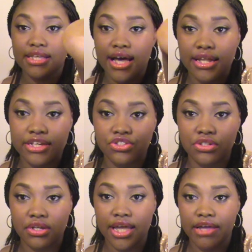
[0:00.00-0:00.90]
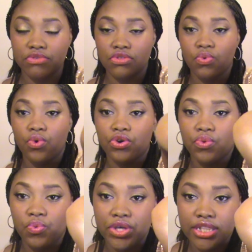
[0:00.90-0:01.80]
as a highlight, you're going to have to work
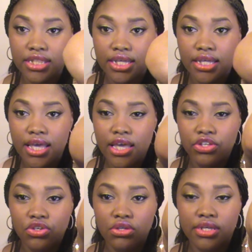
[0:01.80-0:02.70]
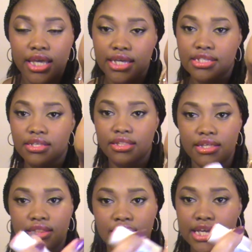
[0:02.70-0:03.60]
with it. You can't see
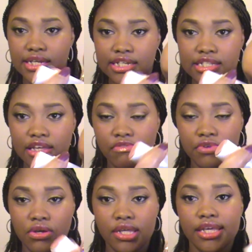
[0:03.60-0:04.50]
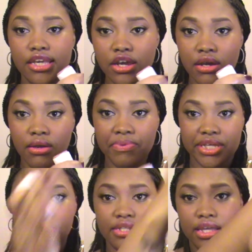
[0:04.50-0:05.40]
the thickness of it here
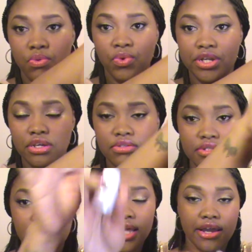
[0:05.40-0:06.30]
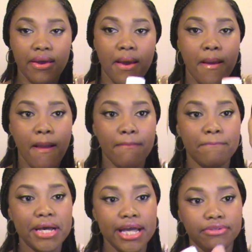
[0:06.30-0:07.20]
because of that windows glare,
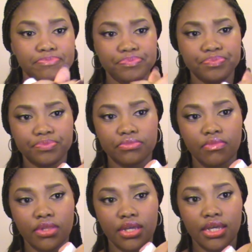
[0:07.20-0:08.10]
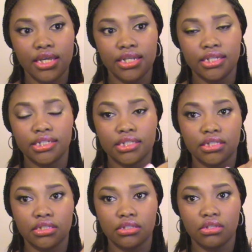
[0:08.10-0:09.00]
but it
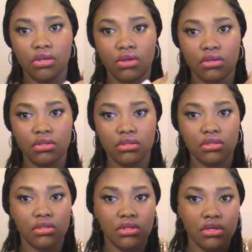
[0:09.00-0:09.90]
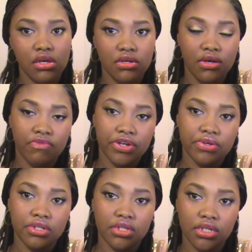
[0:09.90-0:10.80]
is a
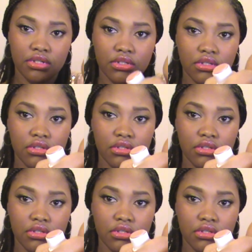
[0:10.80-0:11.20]
very good,